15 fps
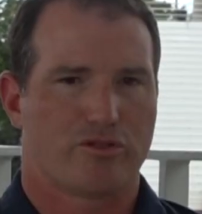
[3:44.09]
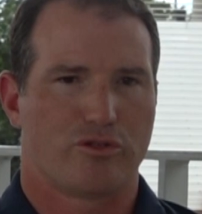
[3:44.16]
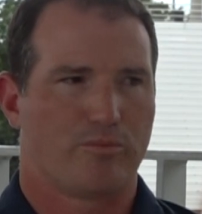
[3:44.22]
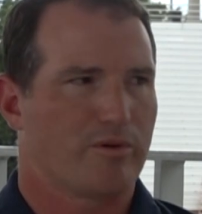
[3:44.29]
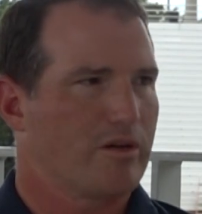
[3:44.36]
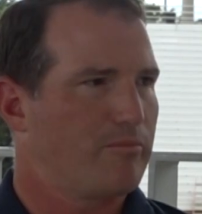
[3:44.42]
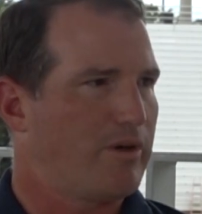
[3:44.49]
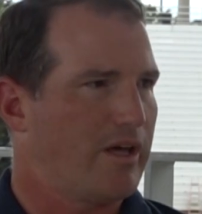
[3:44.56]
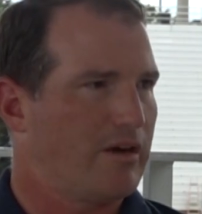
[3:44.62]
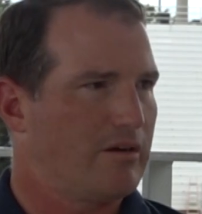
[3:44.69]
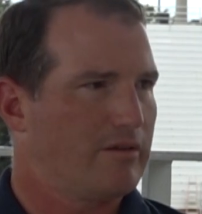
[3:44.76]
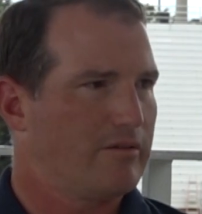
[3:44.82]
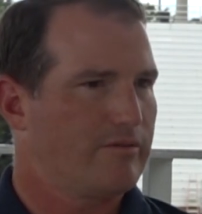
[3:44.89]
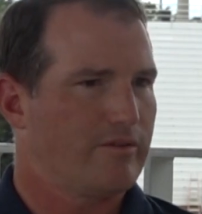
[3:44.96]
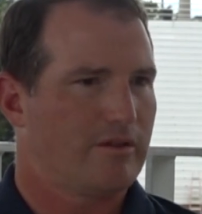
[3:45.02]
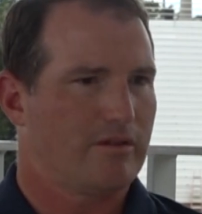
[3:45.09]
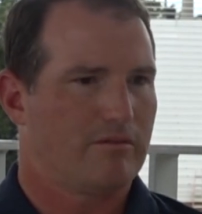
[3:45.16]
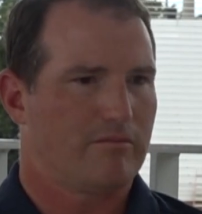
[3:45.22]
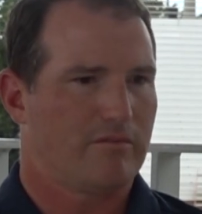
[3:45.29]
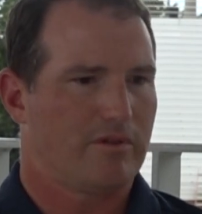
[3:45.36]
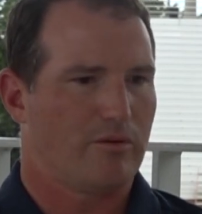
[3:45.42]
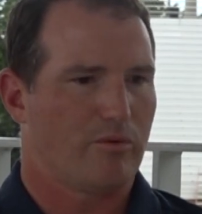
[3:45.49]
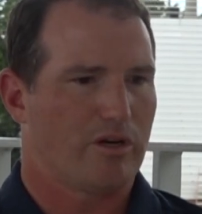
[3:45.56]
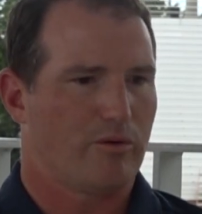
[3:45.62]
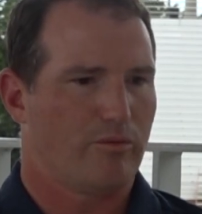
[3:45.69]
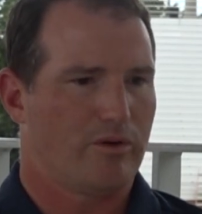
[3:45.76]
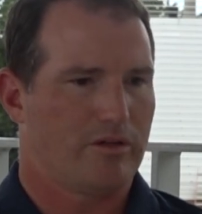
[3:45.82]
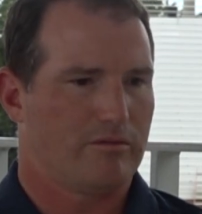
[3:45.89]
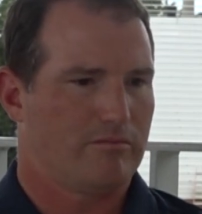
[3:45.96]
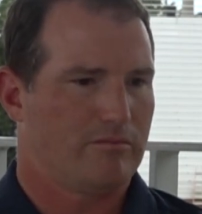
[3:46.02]
super competitive and they want to
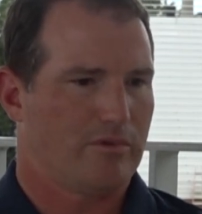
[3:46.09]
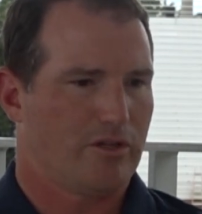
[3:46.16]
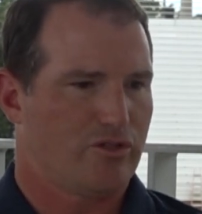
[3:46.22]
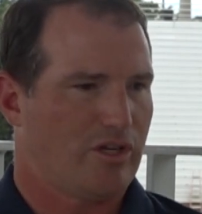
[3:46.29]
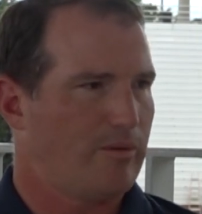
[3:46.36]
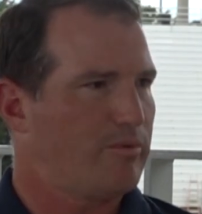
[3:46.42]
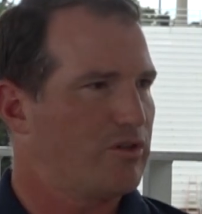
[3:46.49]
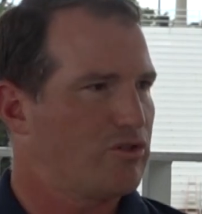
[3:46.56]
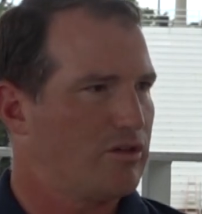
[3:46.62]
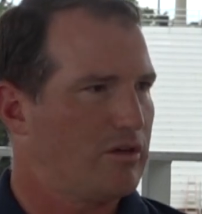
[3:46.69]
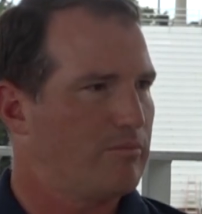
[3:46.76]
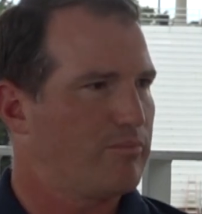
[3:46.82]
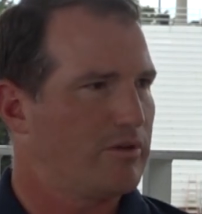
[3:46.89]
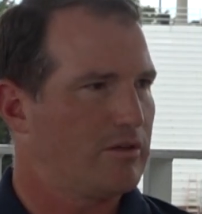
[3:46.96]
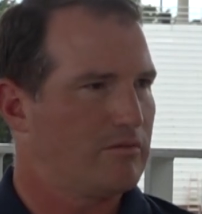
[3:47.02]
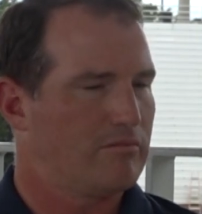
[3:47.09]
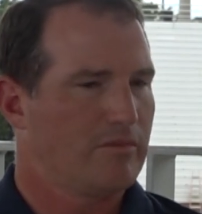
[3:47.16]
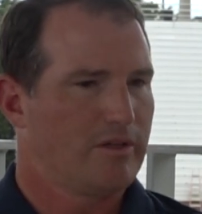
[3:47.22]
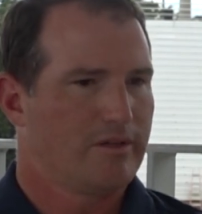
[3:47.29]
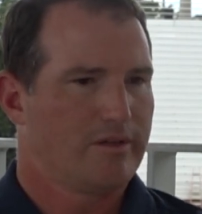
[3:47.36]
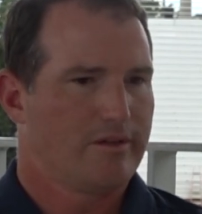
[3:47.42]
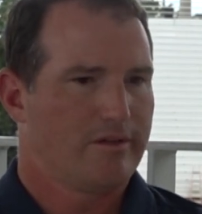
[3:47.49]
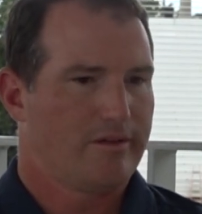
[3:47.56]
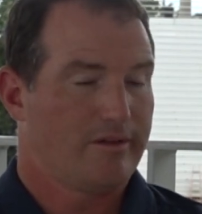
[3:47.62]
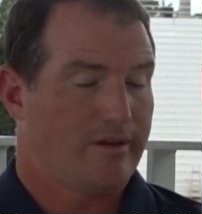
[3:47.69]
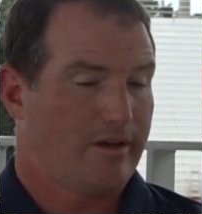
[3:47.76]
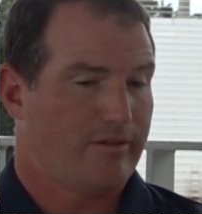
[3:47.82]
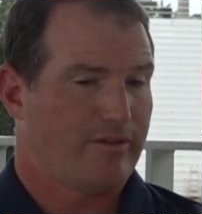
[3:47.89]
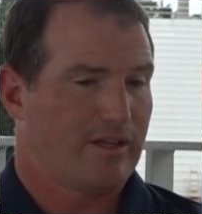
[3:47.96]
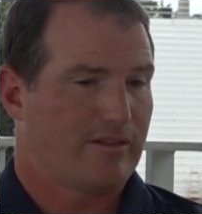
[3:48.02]
win a championship, and
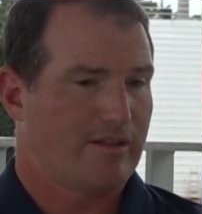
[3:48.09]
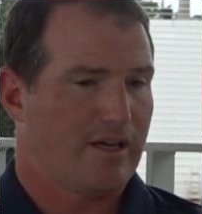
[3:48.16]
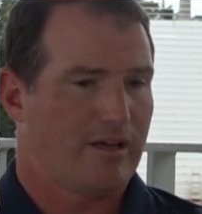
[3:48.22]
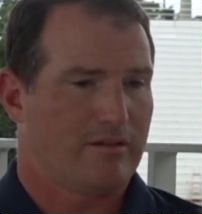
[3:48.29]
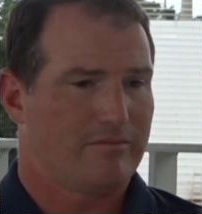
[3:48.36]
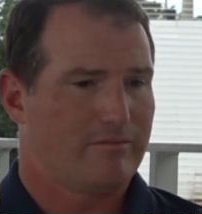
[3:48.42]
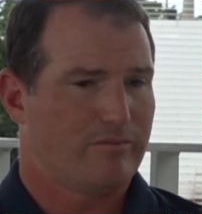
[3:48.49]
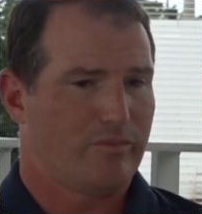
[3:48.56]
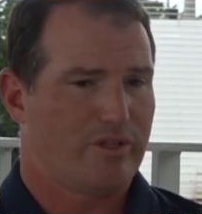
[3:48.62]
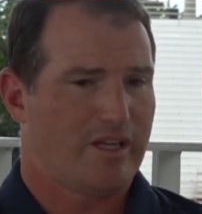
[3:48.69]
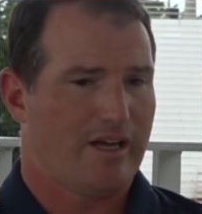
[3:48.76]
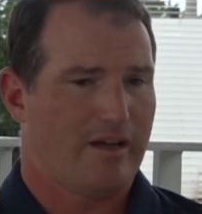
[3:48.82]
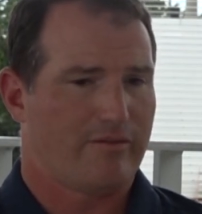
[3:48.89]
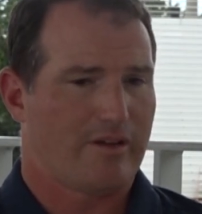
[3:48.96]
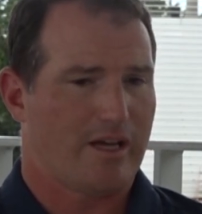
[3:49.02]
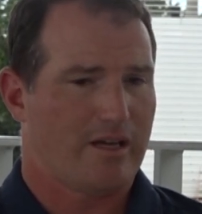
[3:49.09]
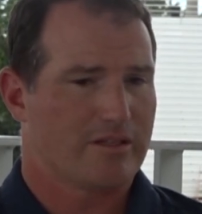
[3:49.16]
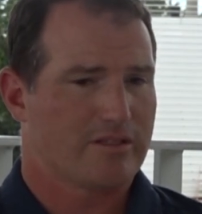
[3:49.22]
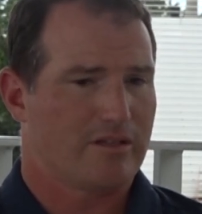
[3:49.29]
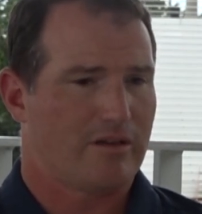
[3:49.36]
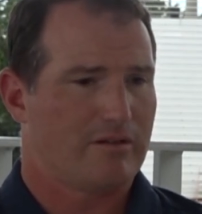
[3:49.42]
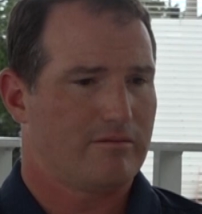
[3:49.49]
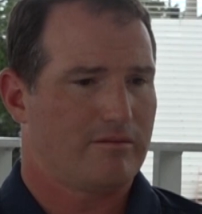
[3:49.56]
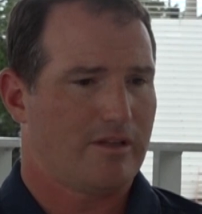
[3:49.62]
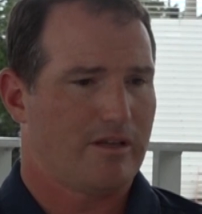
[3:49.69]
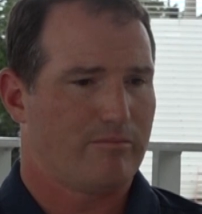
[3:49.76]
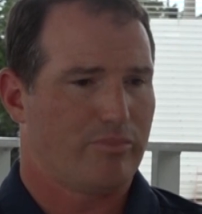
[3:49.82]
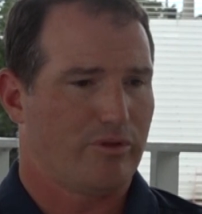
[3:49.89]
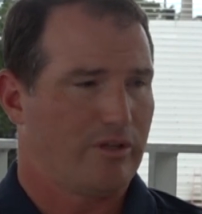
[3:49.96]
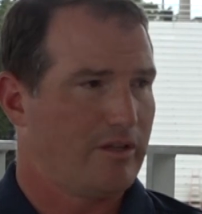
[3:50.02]
I think that when you have guys
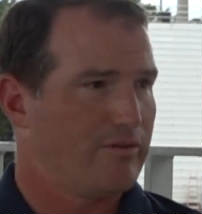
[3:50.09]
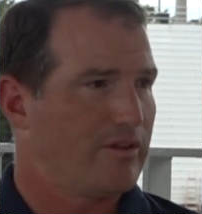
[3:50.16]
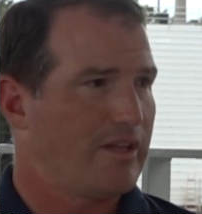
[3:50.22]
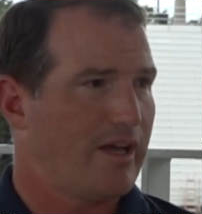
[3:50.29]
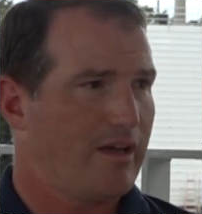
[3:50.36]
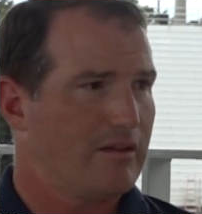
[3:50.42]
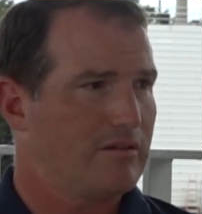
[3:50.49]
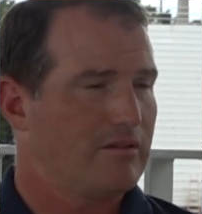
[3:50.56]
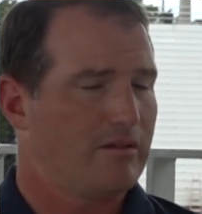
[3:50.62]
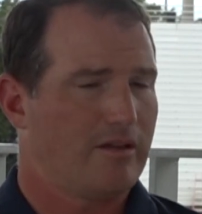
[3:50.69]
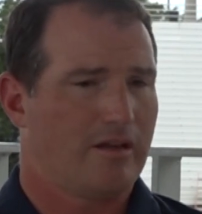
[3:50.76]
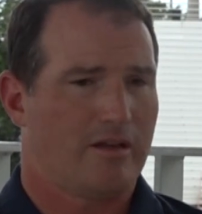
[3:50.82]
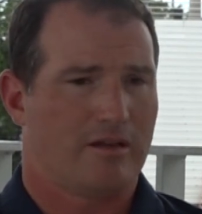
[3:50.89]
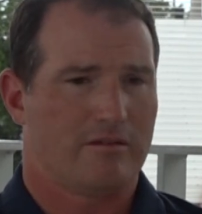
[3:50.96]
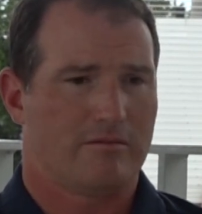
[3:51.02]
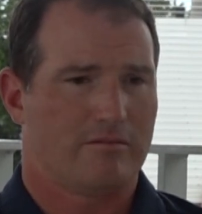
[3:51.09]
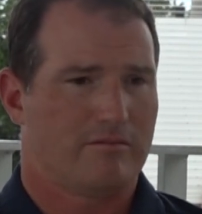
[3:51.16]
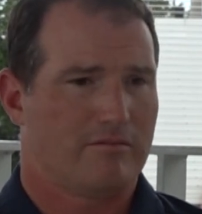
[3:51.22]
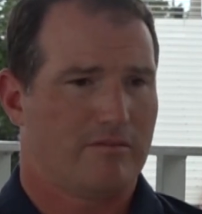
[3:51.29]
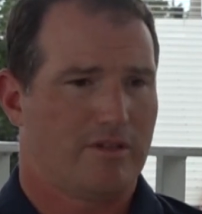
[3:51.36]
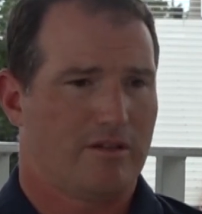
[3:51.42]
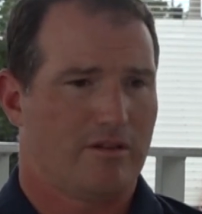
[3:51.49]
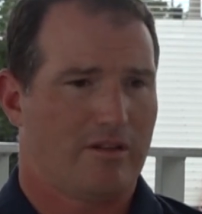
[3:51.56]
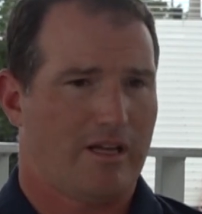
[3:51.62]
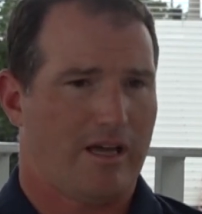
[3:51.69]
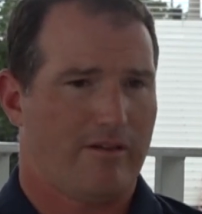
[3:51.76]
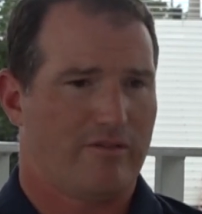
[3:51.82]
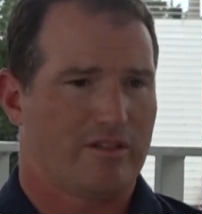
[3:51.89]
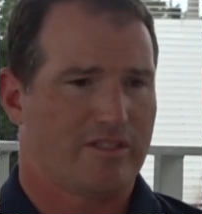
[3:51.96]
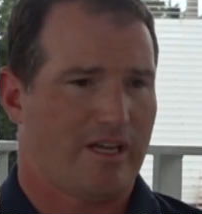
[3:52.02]
that believe in that and they
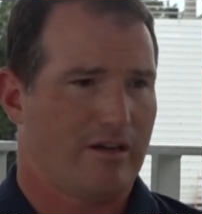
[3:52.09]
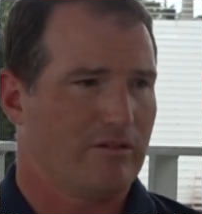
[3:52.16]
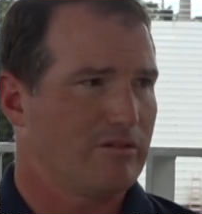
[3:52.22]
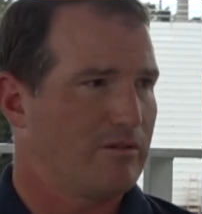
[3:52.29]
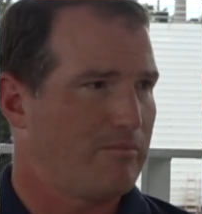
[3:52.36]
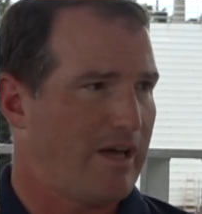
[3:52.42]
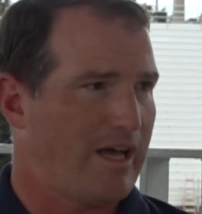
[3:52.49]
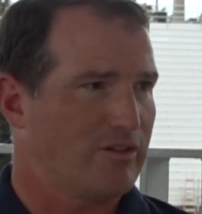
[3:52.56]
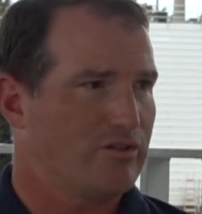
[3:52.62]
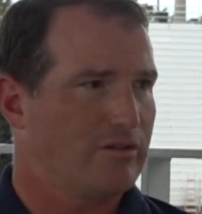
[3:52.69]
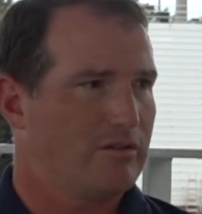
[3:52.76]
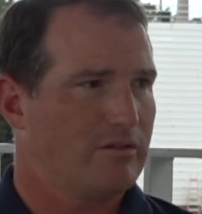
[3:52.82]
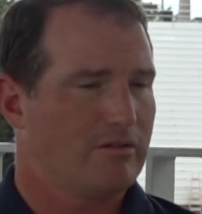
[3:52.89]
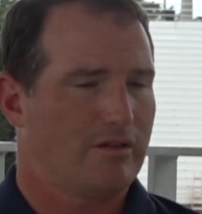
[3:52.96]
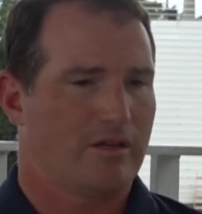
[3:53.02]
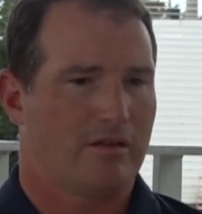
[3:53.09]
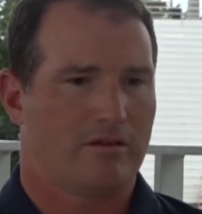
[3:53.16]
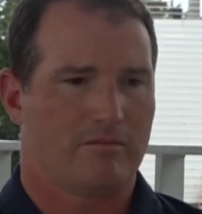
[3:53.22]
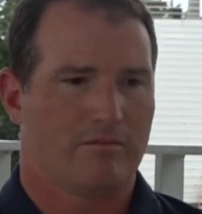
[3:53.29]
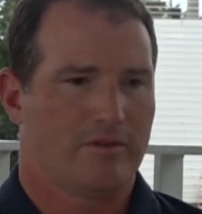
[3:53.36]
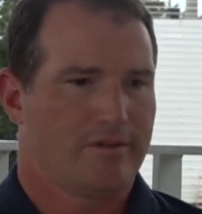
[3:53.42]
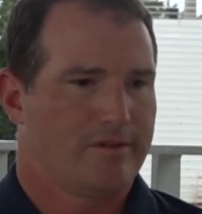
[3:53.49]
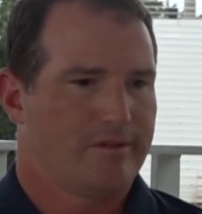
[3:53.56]
have the talent to match it, then